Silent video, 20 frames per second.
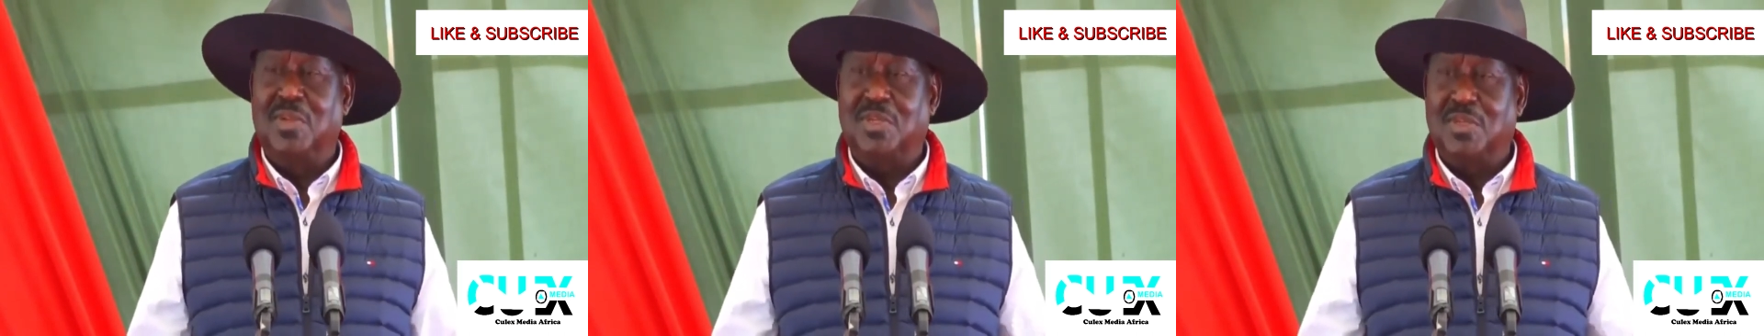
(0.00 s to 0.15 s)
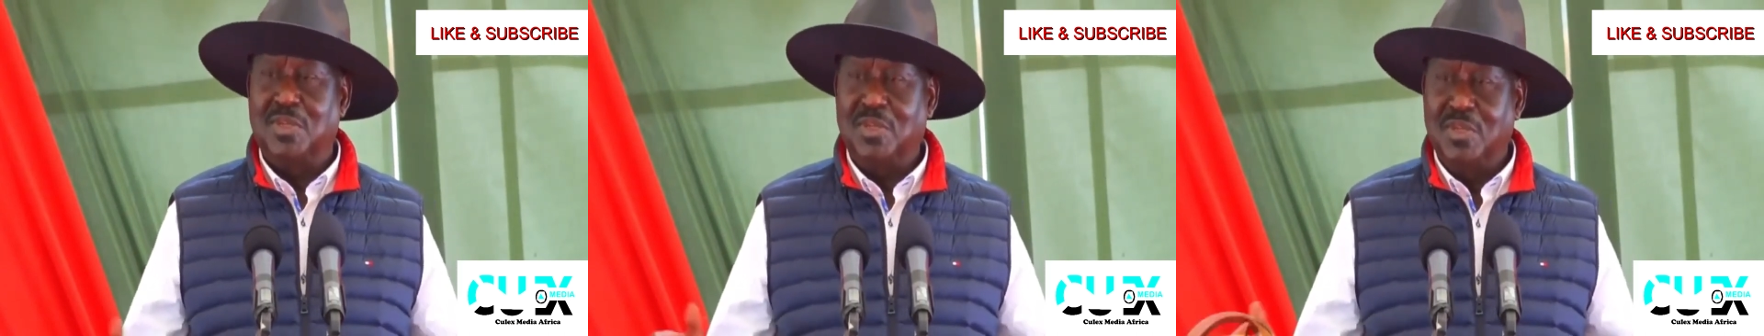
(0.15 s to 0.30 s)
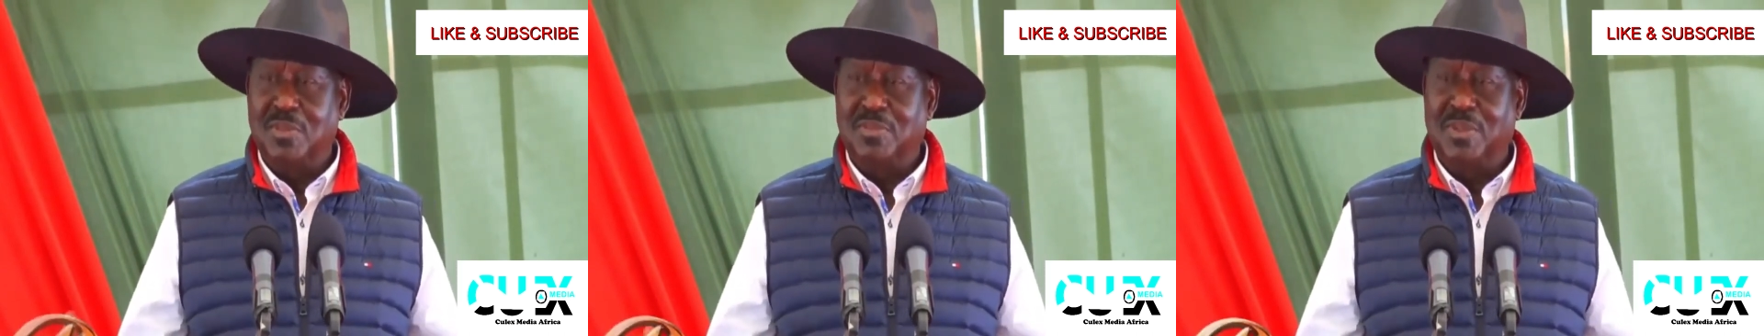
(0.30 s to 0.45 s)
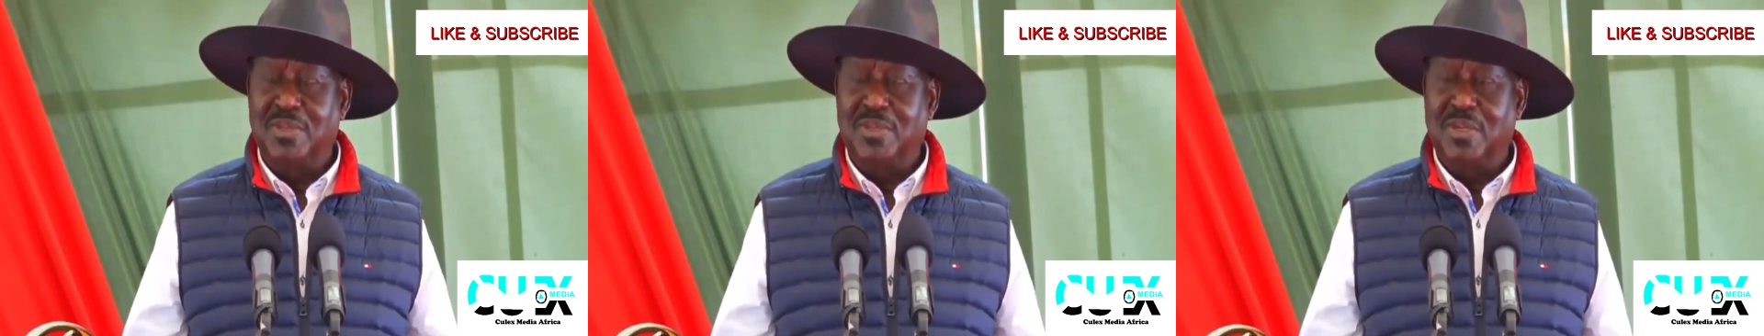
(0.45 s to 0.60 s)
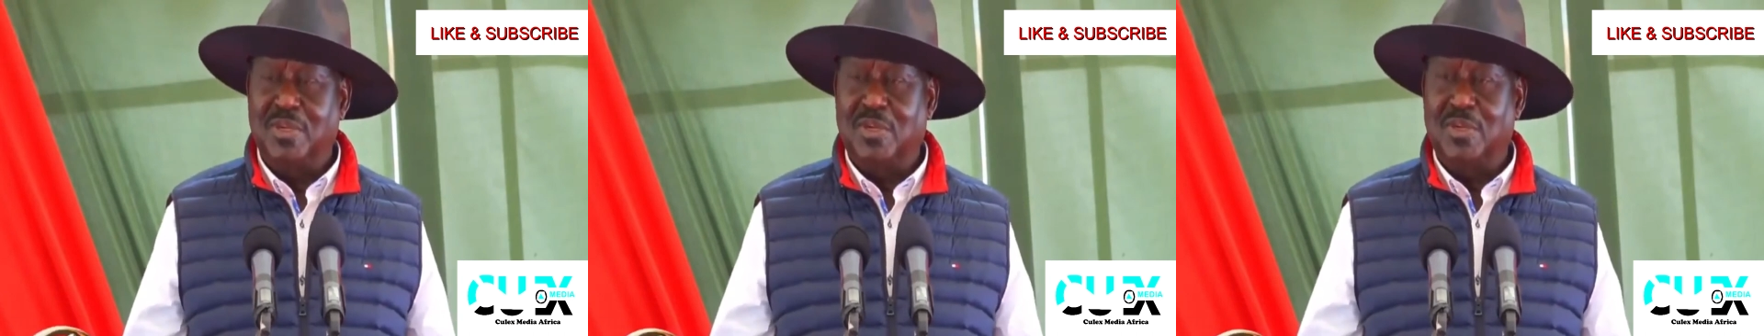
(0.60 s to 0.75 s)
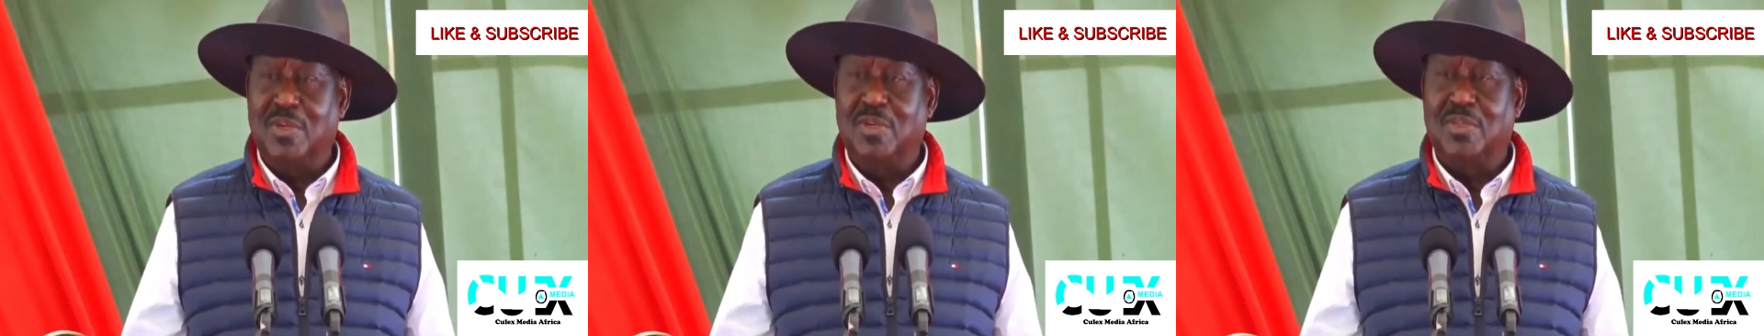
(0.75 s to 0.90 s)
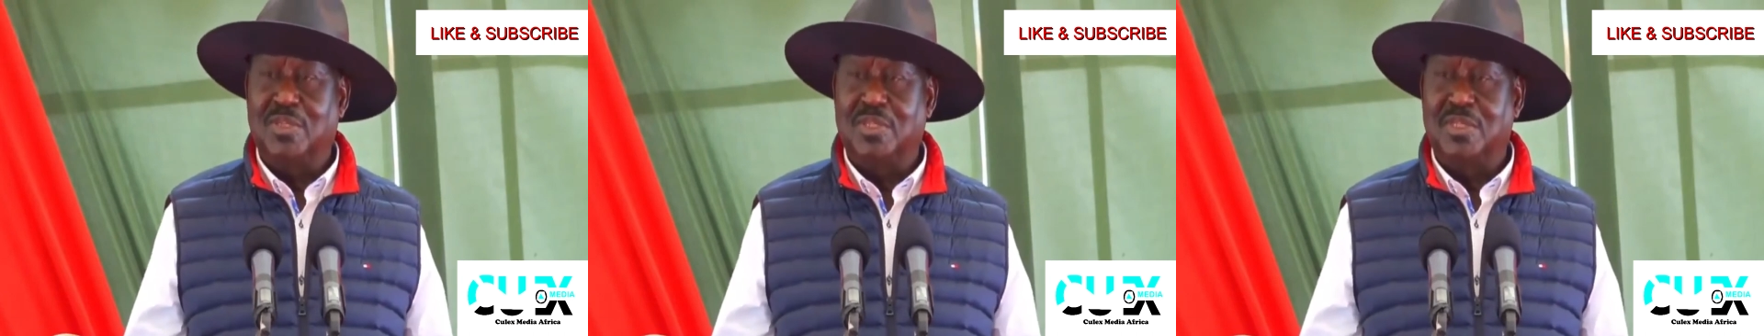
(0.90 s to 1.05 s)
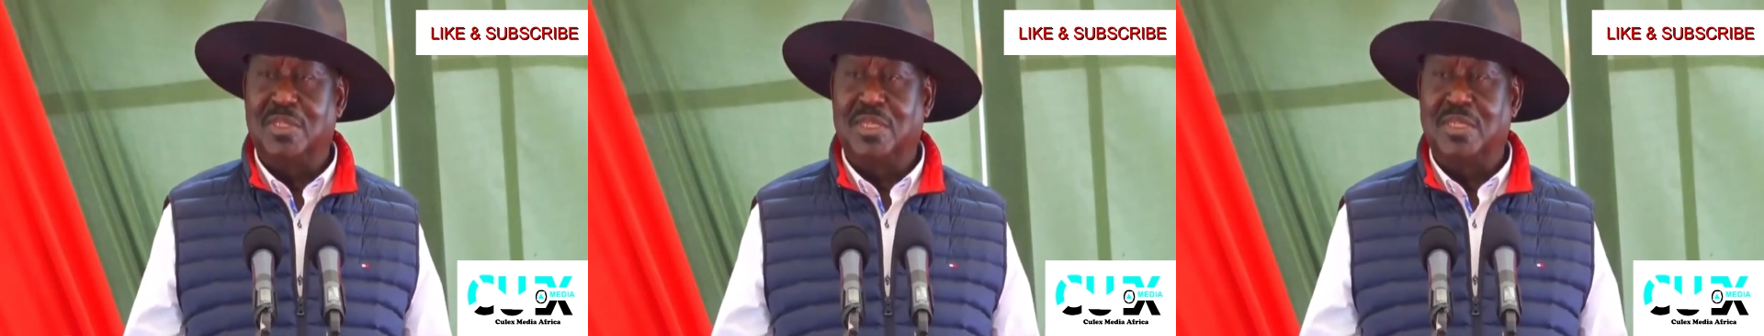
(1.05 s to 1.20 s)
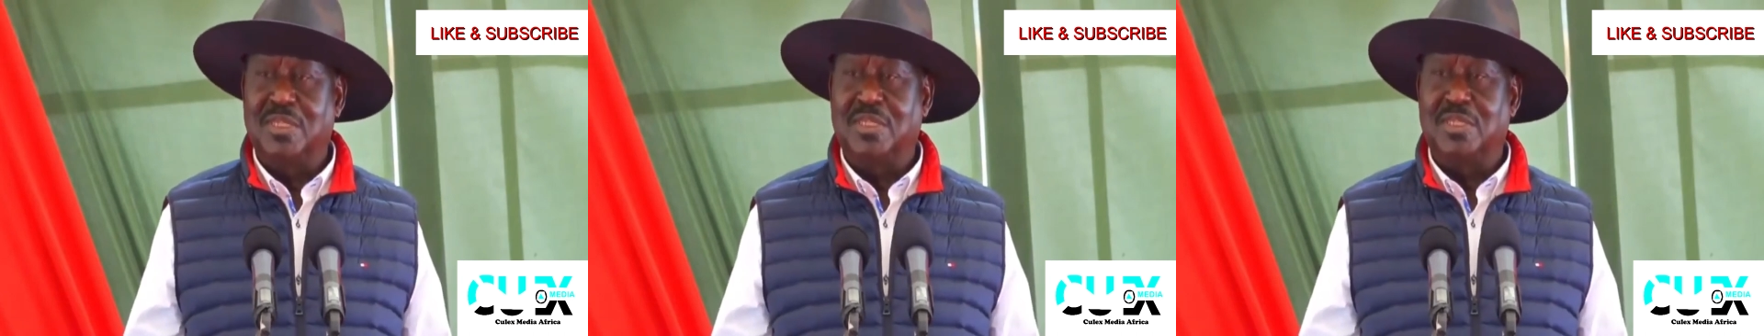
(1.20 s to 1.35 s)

were told by the court